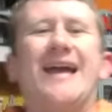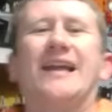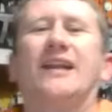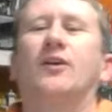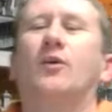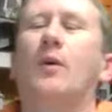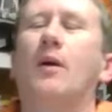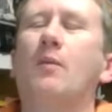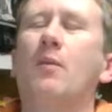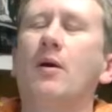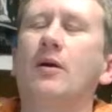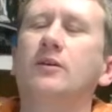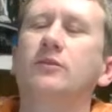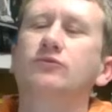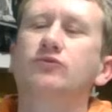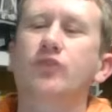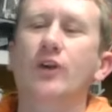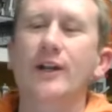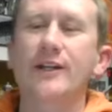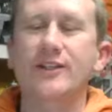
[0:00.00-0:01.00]
Hello and
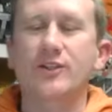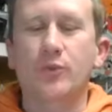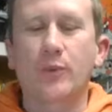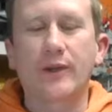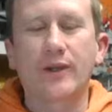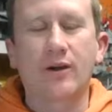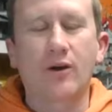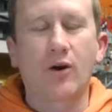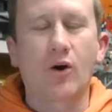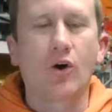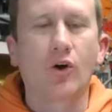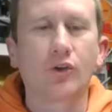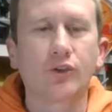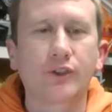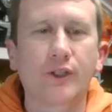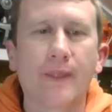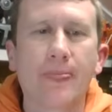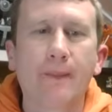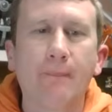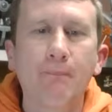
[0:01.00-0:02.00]
welcome. Right, we are
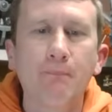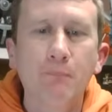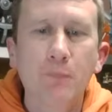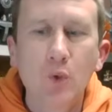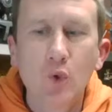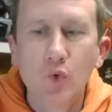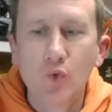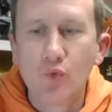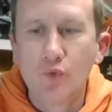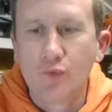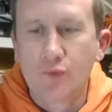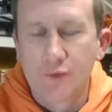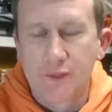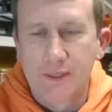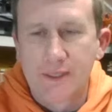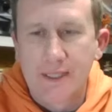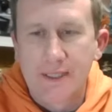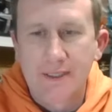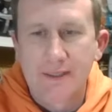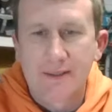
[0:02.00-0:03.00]
on the move
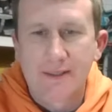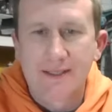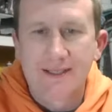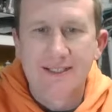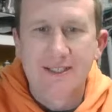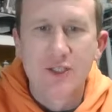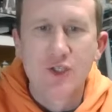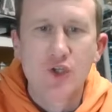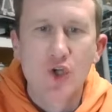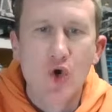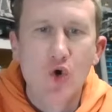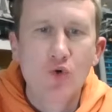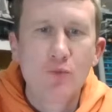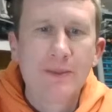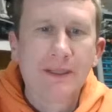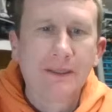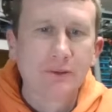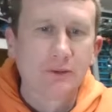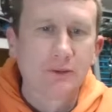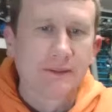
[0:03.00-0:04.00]
today. There is no
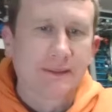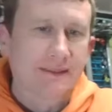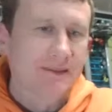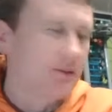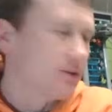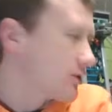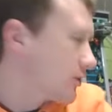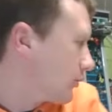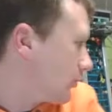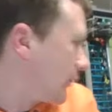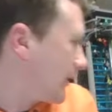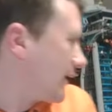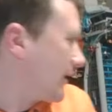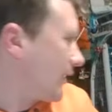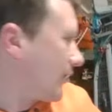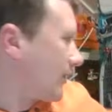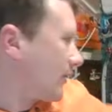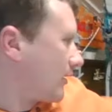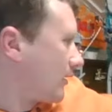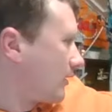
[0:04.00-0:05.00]
building, so we
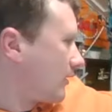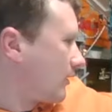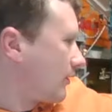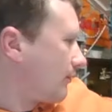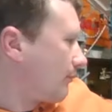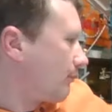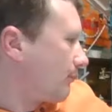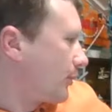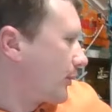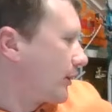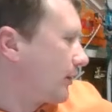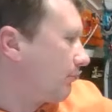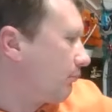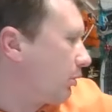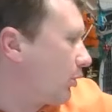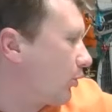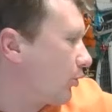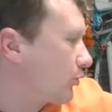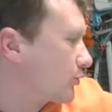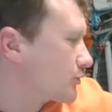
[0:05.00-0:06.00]
are putting a
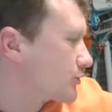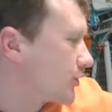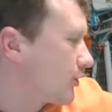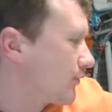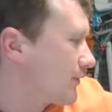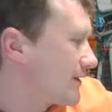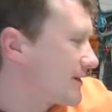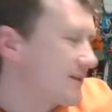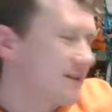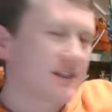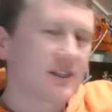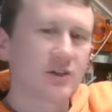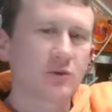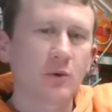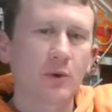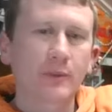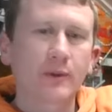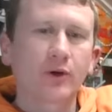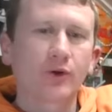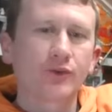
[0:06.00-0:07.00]
pause on this. This is
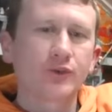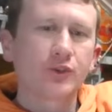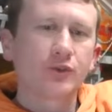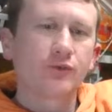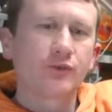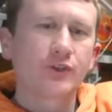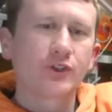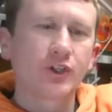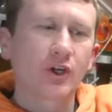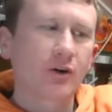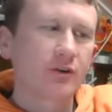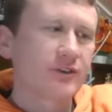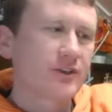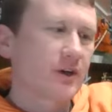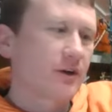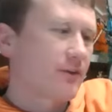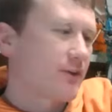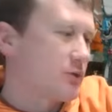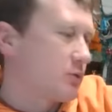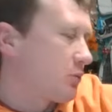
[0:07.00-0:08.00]
where we got to for the
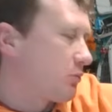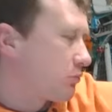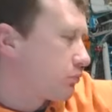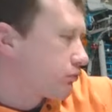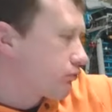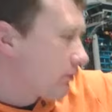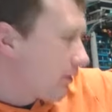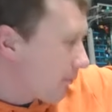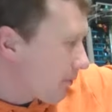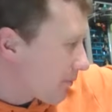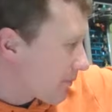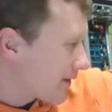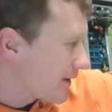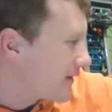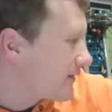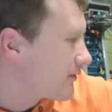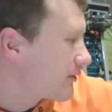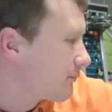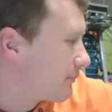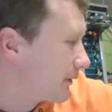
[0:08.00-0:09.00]
Charizard. This will
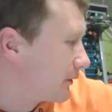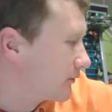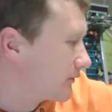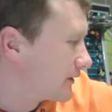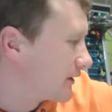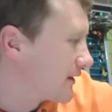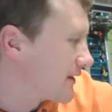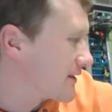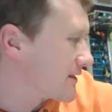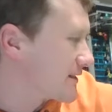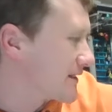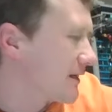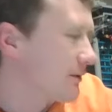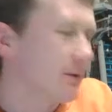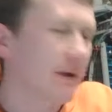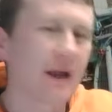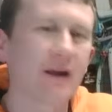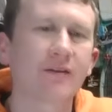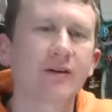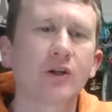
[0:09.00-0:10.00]
probably, the building of this
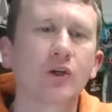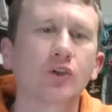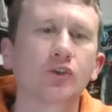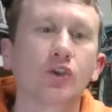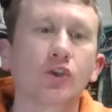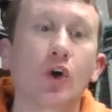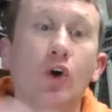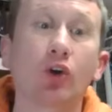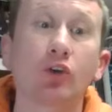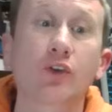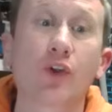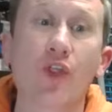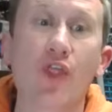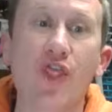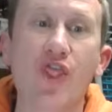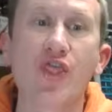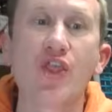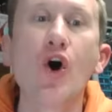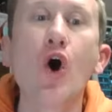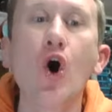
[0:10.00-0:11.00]
now, carry on
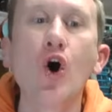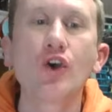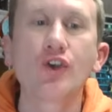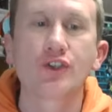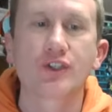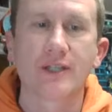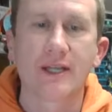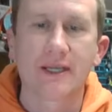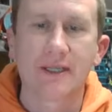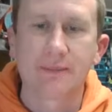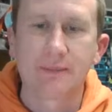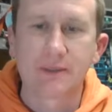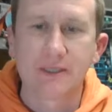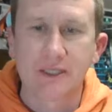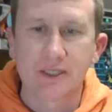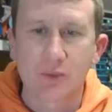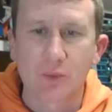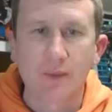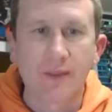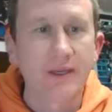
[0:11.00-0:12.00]
Thursday, because
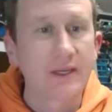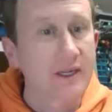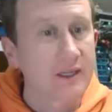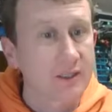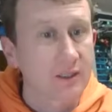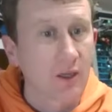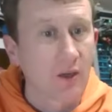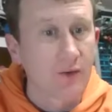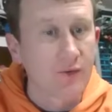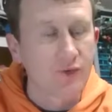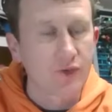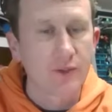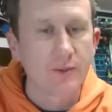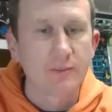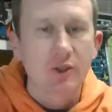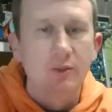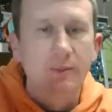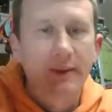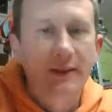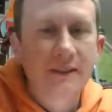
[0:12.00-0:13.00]
that's when the next live stream
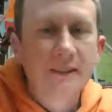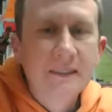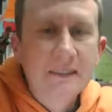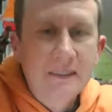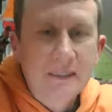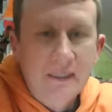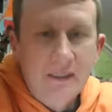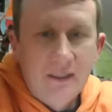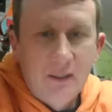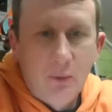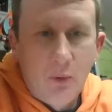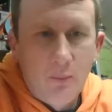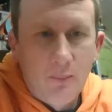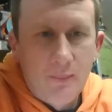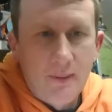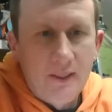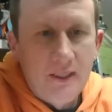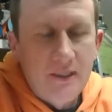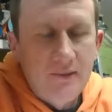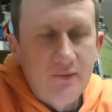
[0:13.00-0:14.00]
is going to be. There won't
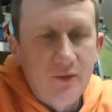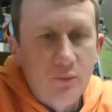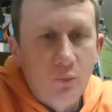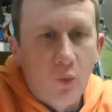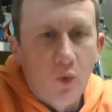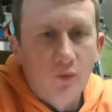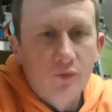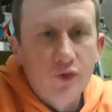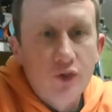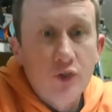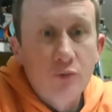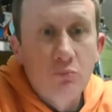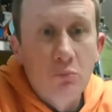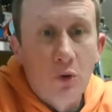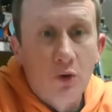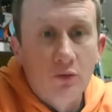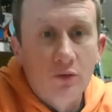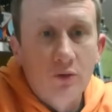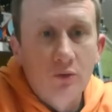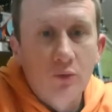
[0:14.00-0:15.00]
be an evening one
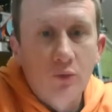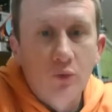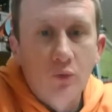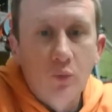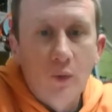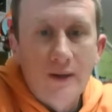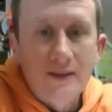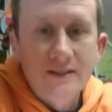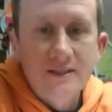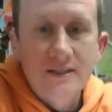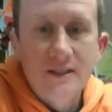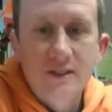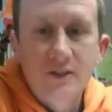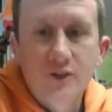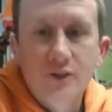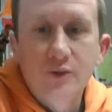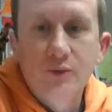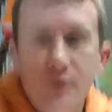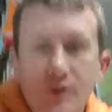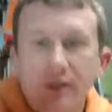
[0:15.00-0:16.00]
tomorrow or Wednesday
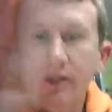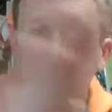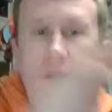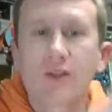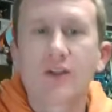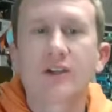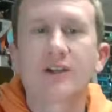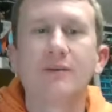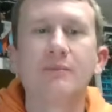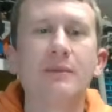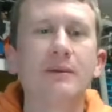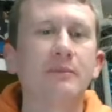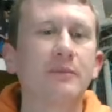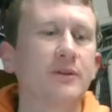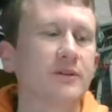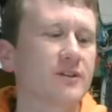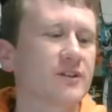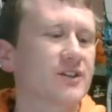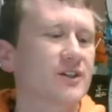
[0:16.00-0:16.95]
due to other commitments.